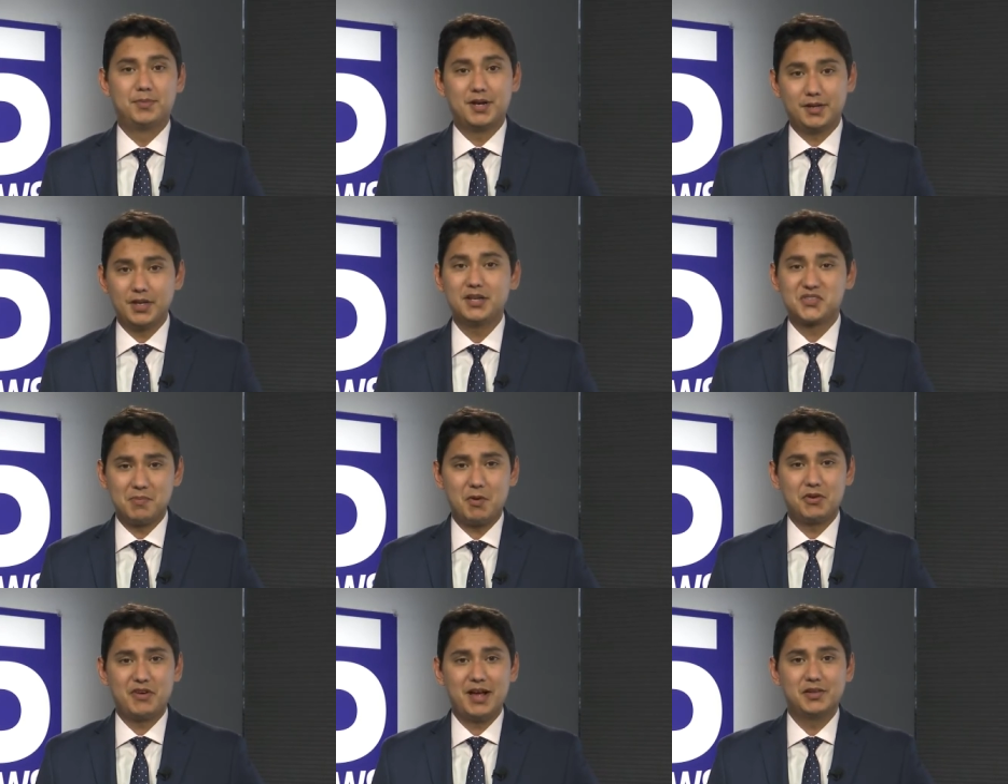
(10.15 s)
but unlike some
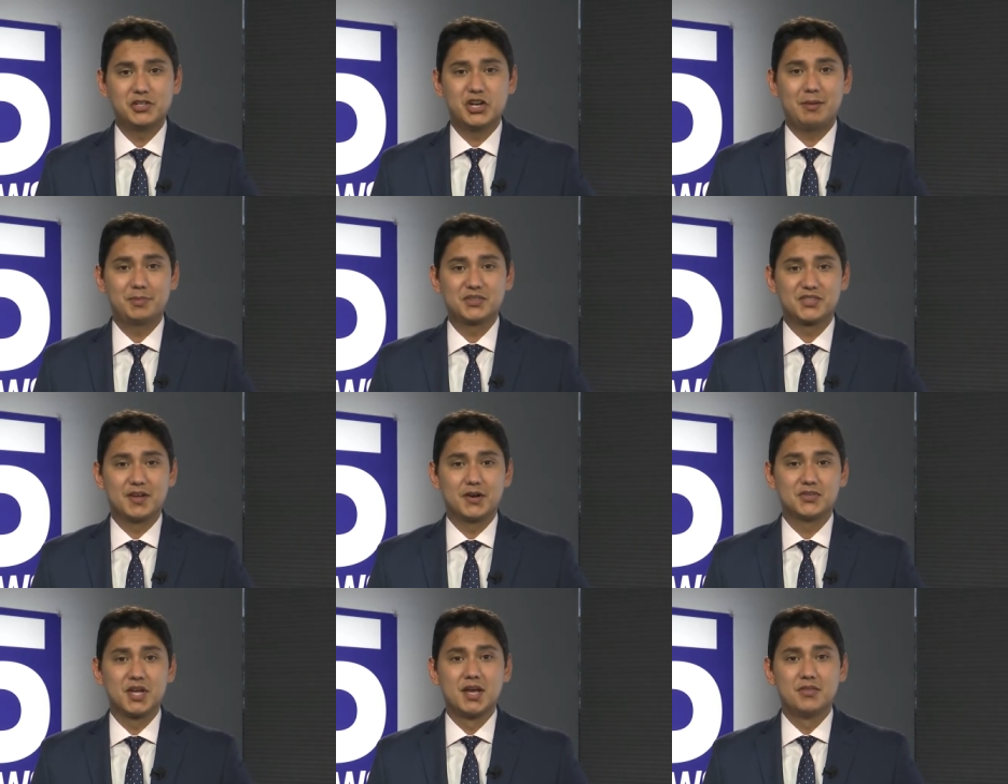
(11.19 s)
other Valley shopping
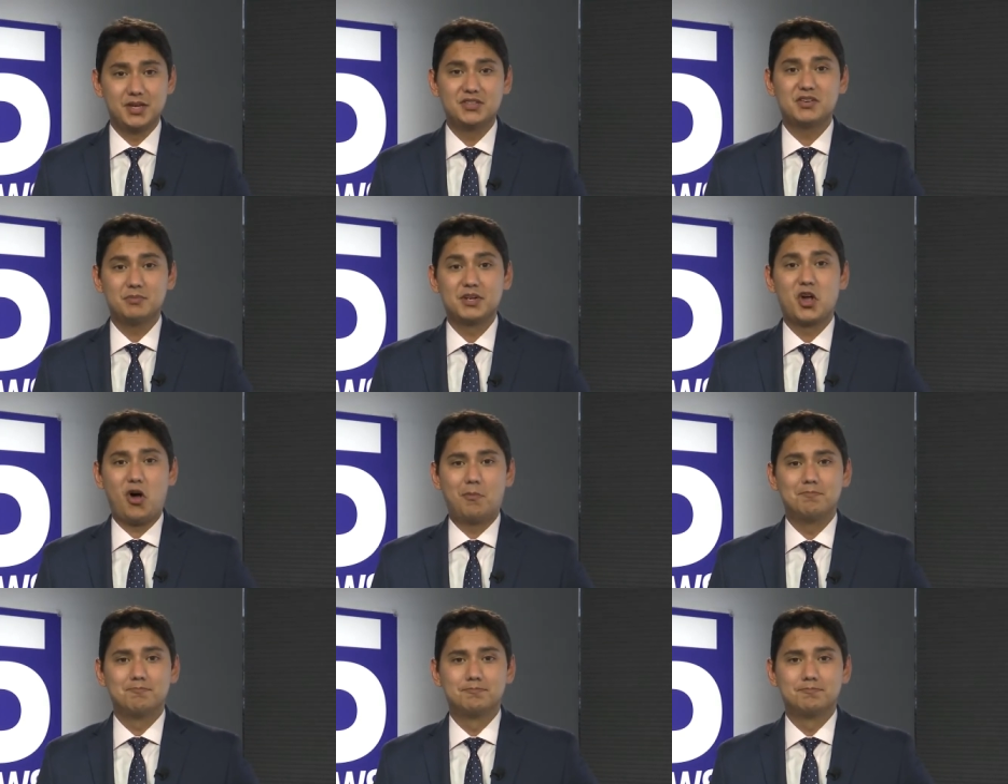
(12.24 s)
centers, things have been calm.